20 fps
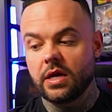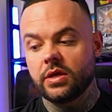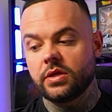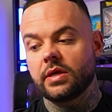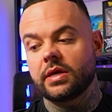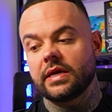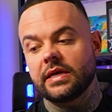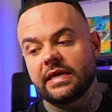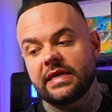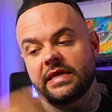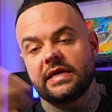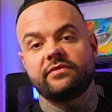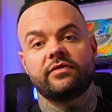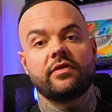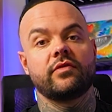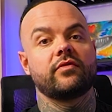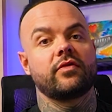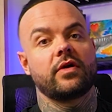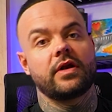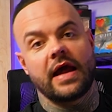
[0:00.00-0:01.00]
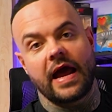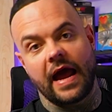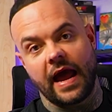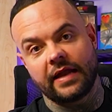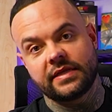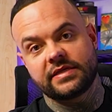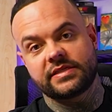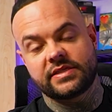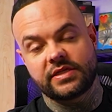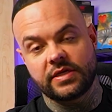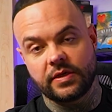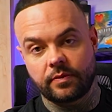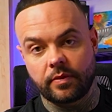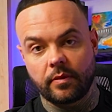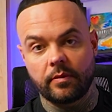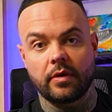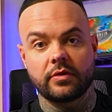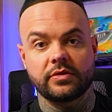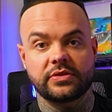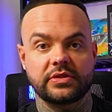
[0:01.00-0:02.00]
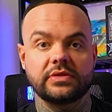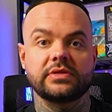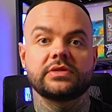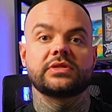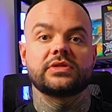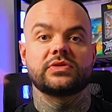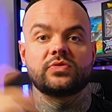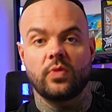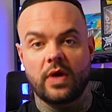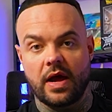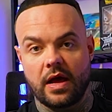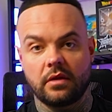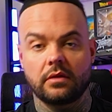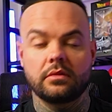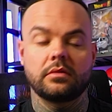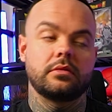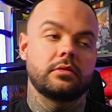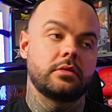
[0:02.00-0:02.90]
You can even run ads to your promotions as well.